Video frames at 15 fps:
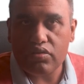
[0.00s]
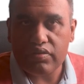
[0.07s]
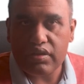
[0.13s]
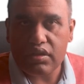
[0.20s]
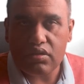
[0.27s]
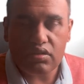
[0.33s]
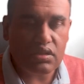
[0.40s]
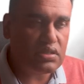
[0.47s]
over
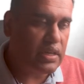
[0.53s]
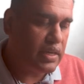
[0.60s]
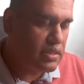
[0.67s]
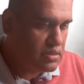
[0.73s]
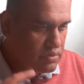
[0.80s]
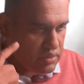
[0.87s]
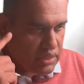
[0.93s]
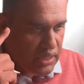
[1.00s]
here on the
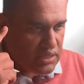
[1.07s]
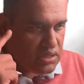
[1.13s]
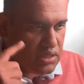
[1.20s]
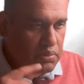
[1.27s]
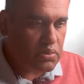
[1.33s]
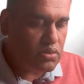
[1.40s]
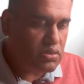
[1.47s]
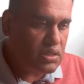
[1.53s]
sides with
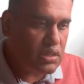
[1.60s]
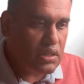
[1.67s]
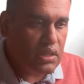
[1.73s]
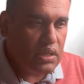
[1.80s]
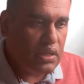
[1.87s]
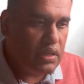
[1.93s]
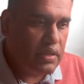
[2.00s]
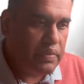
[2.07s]
H-shaped suture
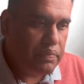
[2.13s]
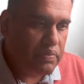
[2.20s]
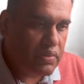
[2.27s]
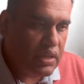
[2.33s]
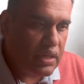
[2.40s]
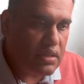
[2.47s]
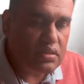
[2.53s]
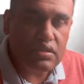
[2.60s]

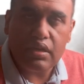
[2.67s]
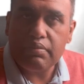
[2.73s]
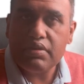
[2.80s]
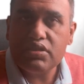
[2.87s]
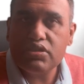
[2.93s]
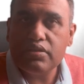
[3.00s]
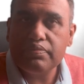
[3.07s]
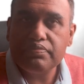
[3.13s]
that is
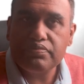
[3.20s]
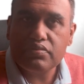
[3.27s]
damaged,